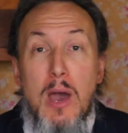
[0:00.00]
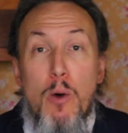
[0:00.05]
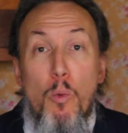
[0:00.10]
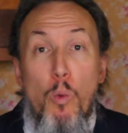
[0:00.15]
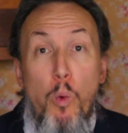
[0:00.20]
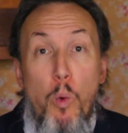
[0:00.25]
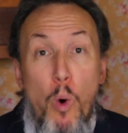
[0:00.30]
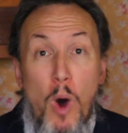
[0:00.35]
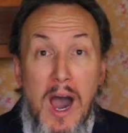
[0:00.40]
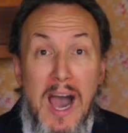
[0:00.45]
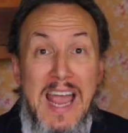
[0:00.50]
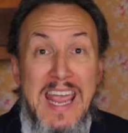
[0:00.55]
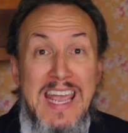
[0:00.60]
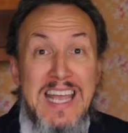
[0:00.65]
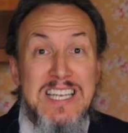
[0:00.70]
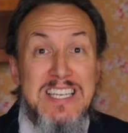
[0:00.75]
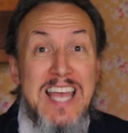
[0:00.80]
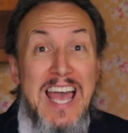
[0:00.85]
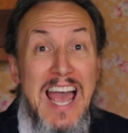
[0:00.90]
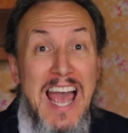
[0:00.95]

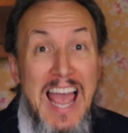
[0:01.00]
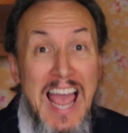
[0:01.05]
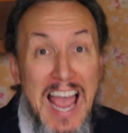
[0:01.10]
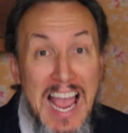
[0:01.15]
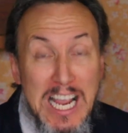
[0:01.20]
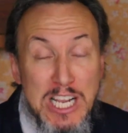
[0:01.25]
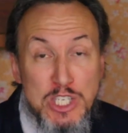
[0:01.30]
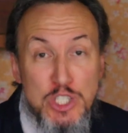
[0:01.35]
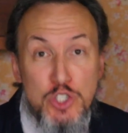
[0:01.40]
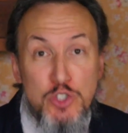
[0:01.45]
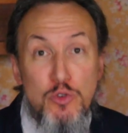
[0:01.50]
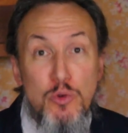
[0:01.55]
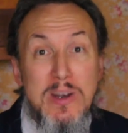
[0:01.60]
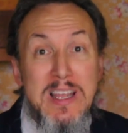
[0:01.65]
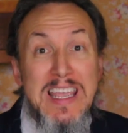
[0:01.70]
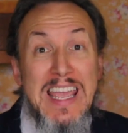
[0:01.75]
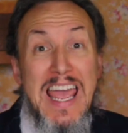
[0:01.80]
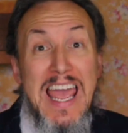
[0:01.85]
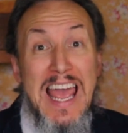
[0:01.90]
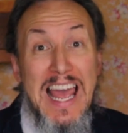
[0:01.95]
Wyatt
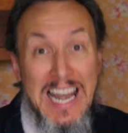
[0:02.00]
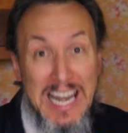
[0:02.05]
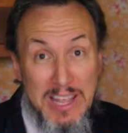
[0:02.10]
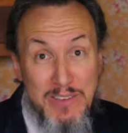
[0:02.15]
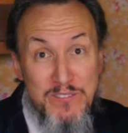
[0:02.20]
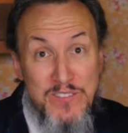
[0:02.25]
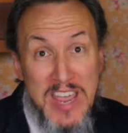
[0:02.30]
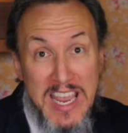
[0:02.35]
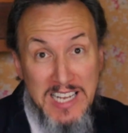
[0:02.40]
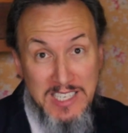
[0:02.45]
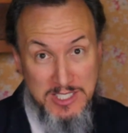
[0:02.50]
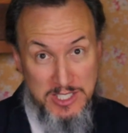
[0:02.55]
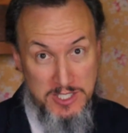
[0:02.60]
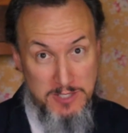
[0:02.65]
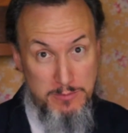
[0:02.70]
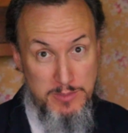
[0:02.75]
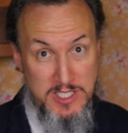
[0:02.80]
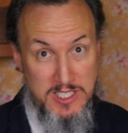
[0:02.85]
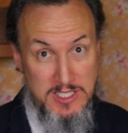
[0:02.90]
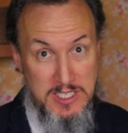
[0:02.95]
actually elevates
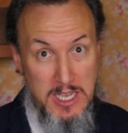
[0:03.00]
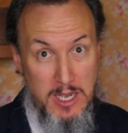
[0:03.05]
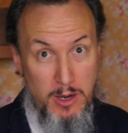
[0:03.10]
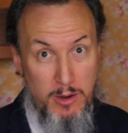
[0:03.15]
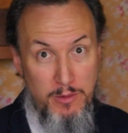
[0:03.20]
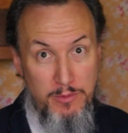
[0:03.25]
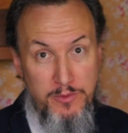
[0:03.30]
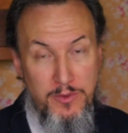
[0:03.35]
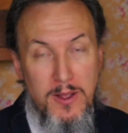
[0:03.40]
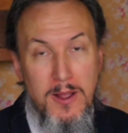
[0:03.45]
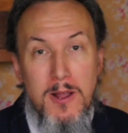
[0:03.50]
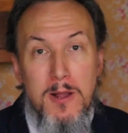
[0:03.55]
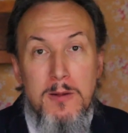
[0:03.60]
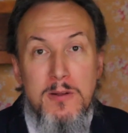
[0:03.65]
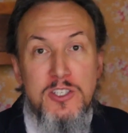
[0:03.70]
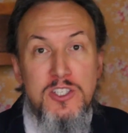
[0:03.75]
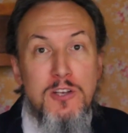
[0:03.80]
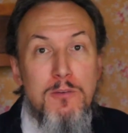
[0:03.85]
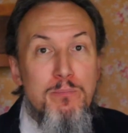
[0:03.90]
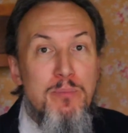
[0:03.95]
himself
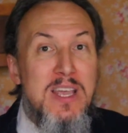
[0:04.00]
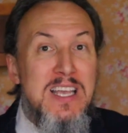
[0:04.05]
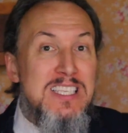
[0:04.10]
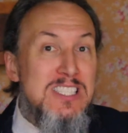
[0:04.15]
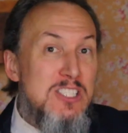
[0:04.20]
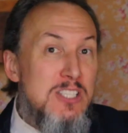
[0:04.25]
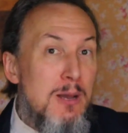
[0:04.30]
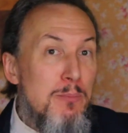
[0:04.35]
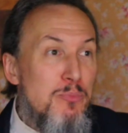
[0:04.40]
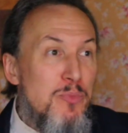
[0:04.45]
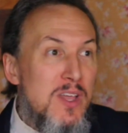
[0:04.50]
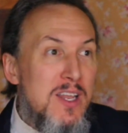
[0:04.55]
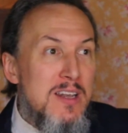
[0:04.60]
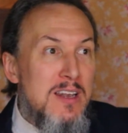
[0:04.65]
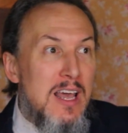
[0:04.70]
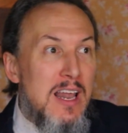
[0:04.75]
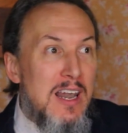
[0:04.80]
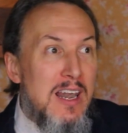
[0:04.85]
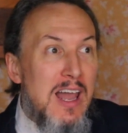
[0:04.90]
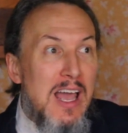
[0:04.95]
to be
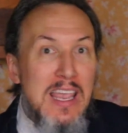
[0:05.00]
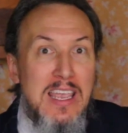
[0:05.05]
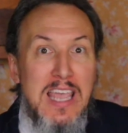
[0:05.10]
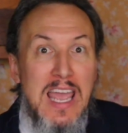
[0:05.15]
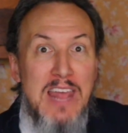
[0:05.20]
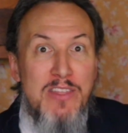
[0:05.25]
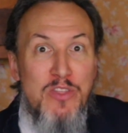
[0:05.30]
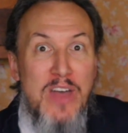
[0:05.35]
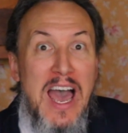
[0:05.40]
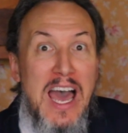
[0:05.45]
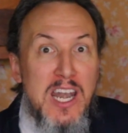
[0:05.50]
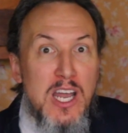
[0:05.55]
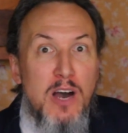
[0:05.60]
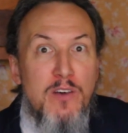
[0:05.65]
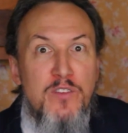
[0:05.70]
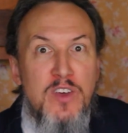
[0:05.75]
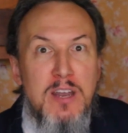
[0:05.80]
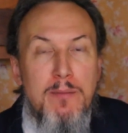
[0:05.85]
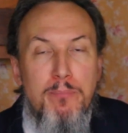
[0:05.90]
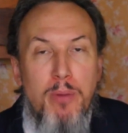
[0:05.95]
something like that
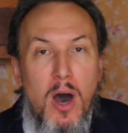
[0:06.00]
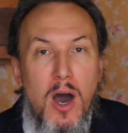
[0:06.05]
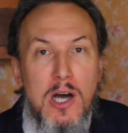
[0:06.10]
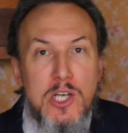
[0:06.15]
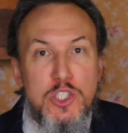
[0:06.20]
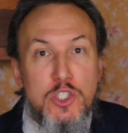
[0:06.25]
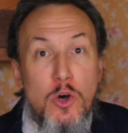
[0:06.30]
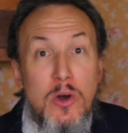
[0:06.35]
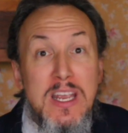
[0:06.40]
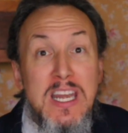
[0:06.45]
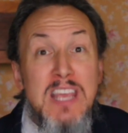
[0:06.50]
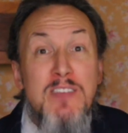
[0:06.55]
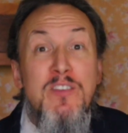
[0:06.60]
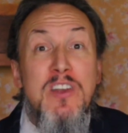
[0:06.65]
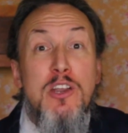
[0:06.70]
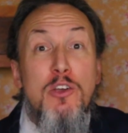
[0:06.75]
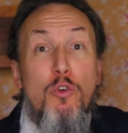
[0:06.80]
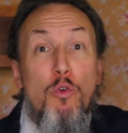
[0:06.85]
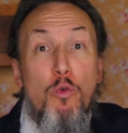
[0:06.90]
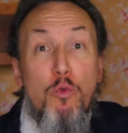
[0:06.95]
of an apostle, and
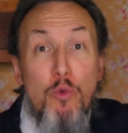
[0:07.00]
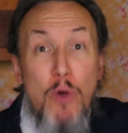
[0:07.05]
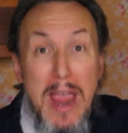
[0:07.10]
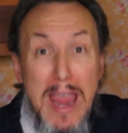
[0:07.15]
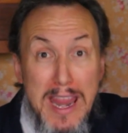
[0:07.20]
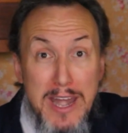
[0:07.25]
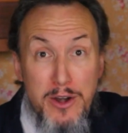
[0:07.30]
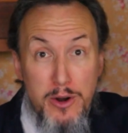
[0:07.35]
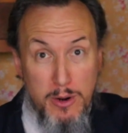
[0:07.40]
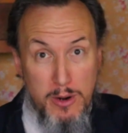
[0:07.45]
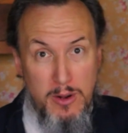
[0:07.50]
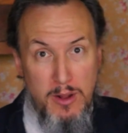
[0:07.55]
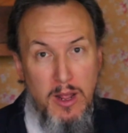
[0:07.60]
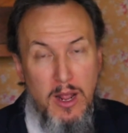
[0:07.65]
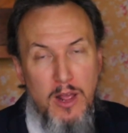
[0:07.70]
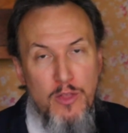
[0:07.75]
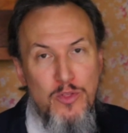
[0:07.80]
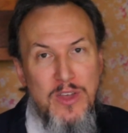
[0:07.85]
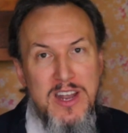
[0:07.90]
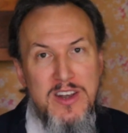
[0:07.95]
even greater
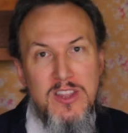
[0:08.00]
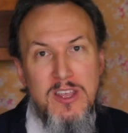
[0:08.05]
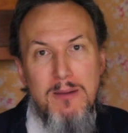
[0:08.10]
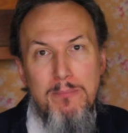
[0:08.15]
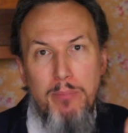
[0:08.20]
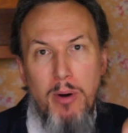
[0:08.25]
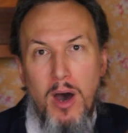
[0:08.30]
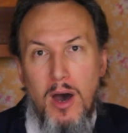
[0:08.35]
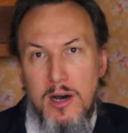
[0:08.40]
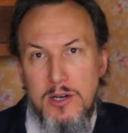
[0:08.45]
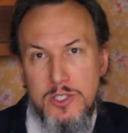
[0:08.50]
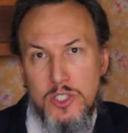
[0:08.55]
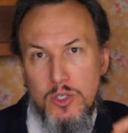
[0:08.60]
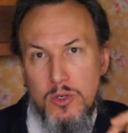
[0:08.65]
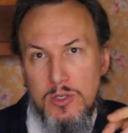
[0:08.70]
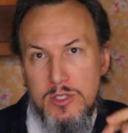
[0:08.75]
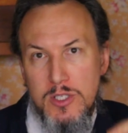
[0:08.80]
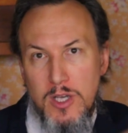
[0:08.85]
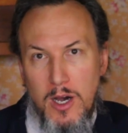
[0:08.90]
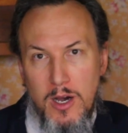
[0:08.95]
than the
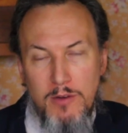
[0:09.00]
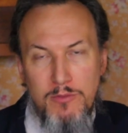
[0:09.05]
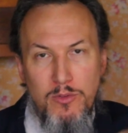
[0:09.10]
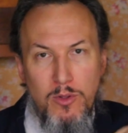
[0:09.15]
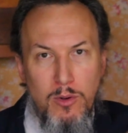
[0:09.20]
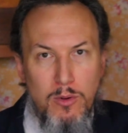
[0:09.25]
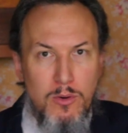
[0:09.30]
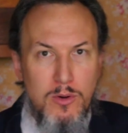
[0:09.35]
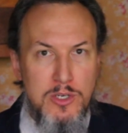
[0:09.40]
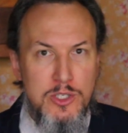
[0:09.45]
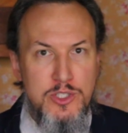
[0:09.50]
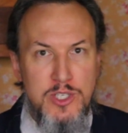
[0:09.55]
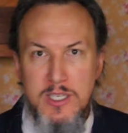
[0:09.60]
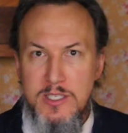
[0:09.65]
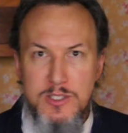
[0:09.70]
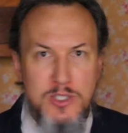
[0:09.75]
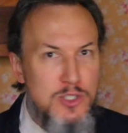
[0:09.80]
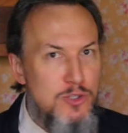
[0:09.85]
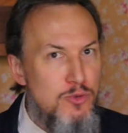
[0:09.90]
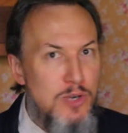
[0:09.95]
apostles of the Lord
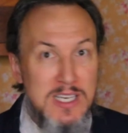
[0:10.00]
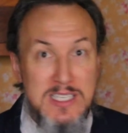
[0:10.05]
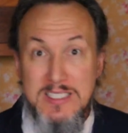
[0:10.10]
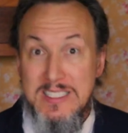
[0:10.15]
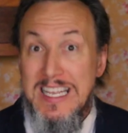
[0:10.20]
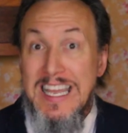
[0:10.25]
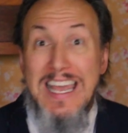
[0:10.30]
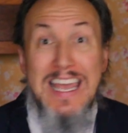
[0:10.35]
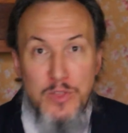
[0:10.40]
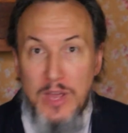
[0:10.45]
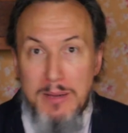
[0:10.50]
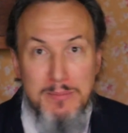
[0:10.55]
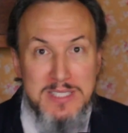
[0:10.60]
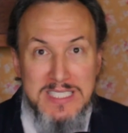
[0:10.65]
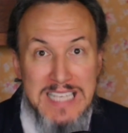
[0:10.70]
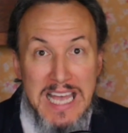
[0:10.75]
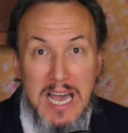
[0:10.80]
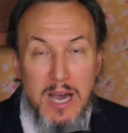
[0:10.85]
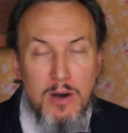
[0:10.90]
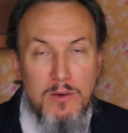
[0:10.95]
Jesus Christ
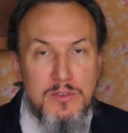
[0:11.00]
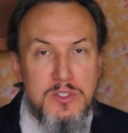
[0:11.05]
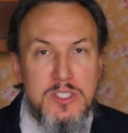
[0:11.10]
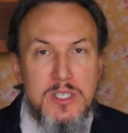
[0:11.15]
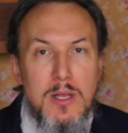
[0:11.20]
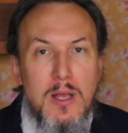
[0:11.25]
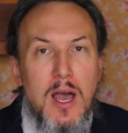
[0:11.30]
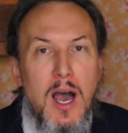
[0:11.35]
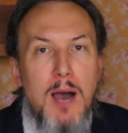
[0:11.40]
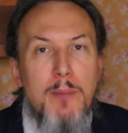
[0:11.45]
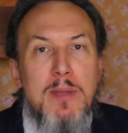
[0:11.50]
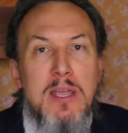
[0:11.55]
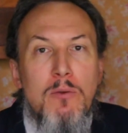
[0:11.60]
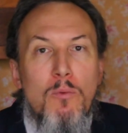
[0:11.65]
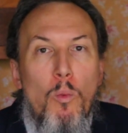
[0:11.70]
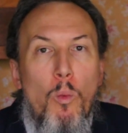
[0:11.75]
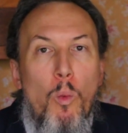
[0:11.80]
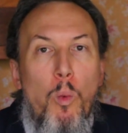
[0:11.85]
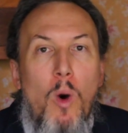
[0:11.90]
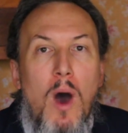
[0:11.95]
themselves. I
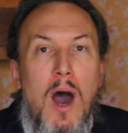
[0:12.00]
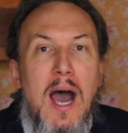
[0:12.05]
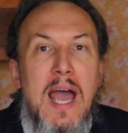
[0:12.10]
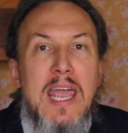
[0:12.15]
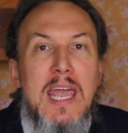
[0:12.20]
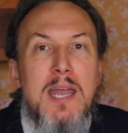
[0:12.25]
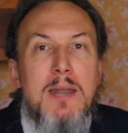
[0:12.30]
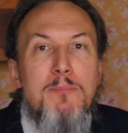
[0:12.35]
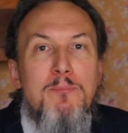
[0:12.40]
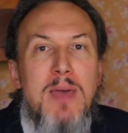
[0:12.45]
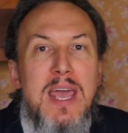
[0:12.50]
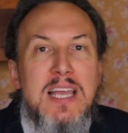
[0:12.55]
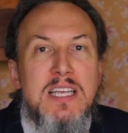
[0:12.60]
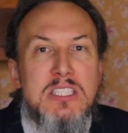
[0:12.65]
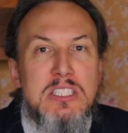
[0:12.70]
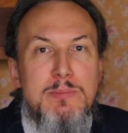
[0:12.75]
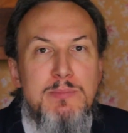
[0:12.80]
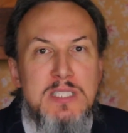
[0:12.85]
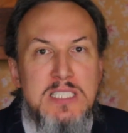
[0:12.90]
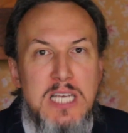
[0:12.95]
mean, Wyatt
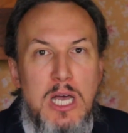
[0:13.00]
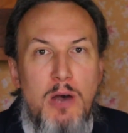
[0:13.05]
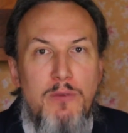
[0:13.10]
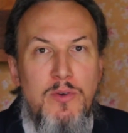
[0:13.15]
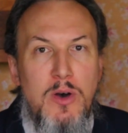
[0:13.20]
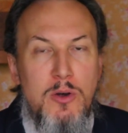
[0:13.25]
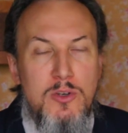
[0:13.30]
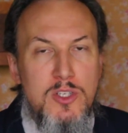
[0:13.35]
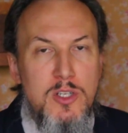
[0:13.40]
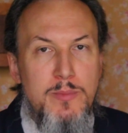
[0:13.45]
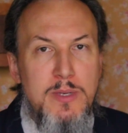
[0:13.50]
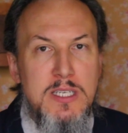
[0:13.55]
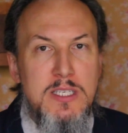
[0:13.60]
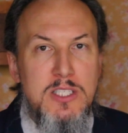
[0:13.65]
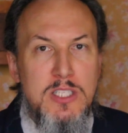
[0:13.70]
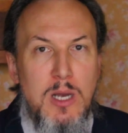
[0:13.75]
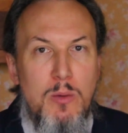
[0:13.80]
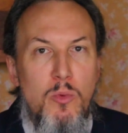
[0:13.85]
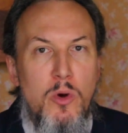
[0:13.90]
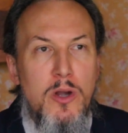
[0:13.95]
makes himself out to be
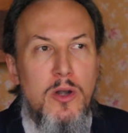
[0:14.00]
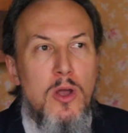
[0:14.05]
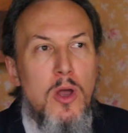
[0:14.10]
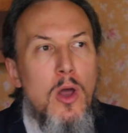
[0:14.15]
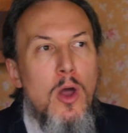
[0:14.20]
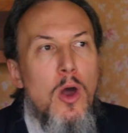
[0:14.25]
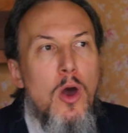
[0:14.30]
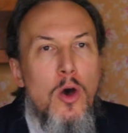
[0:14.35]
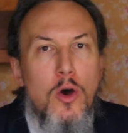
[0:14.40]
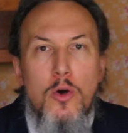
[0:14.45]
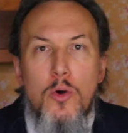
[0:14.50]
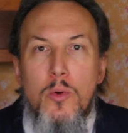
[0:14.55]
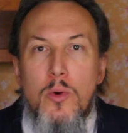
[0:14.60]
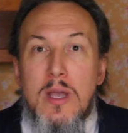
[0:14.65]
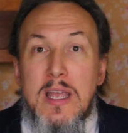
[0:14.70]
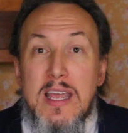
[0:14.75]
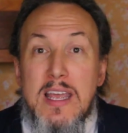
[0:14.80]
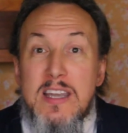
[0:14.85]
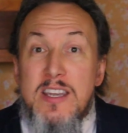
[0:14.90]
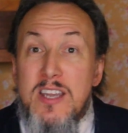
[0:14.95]
someone
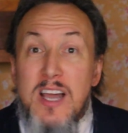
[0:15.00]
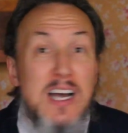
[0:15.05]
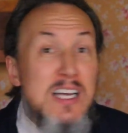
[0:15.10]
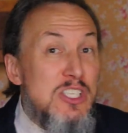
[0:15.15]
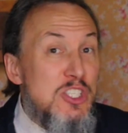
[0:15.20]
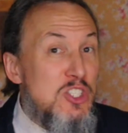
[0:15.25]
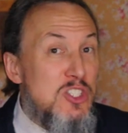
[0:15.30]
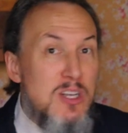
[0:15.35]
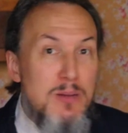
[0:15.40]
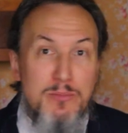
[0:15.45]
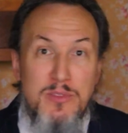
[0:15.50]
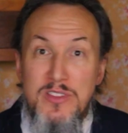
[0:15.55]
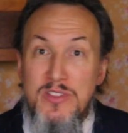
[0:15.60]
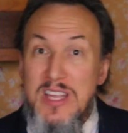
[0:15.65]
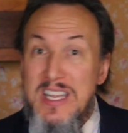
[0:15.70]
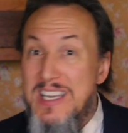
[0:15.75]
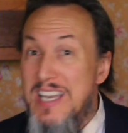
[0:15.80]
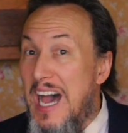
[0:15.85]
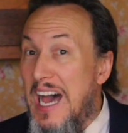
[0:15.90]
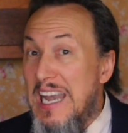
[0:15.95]
who does
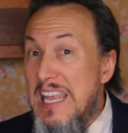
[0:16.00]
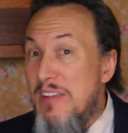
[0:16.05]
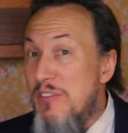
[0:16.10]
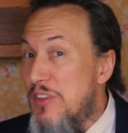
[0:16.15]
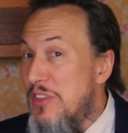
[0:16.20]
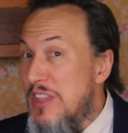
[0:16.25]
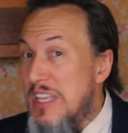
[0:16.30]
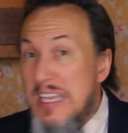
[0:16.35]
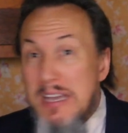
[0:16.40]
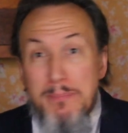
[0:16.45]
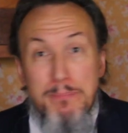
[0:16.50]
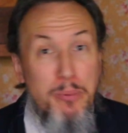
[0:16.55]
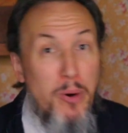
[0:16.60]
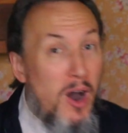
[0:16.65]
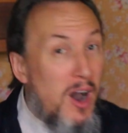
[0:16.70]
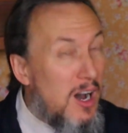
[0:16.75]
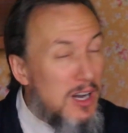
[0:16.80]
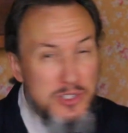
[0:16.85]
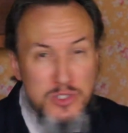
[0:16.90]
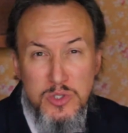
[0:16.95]
something that not even the
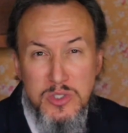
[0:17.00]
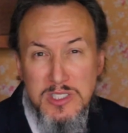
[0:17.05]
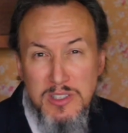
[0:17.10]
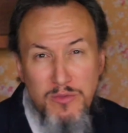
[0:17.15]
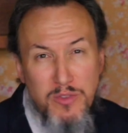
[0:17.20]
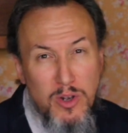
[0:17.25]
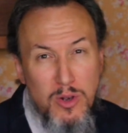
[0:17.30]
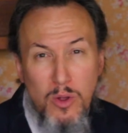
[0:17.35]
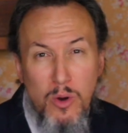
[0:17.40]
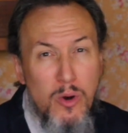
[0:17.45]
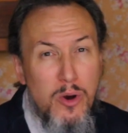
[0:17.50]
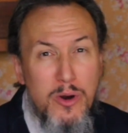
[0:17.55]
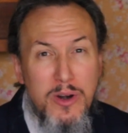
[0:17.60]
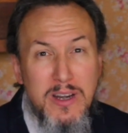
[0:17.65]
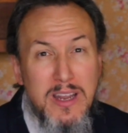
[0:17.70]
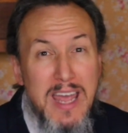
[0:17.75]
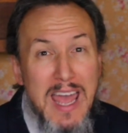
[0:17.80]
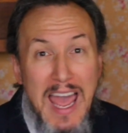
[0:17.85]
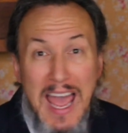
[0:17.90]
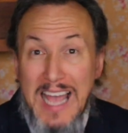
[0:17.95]
apostles of the
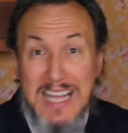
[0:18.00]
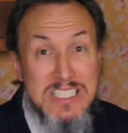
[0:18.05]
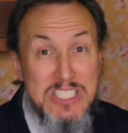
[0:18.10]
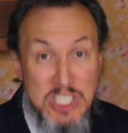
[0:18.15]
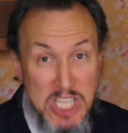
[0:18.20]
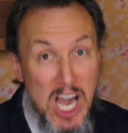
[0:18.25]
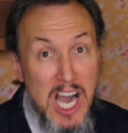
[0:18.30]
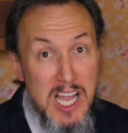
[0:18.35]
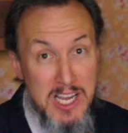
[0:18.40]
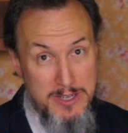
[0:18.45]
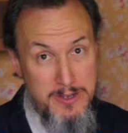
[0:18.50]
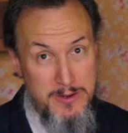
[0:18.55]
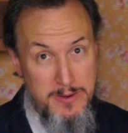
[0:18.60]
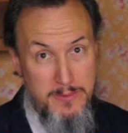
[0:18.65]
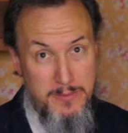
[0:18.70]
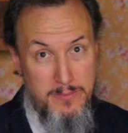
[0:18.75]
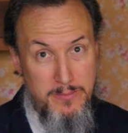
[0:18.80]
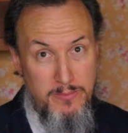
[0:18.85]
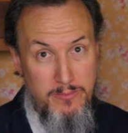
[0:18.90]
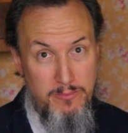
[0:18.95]
Lord has done.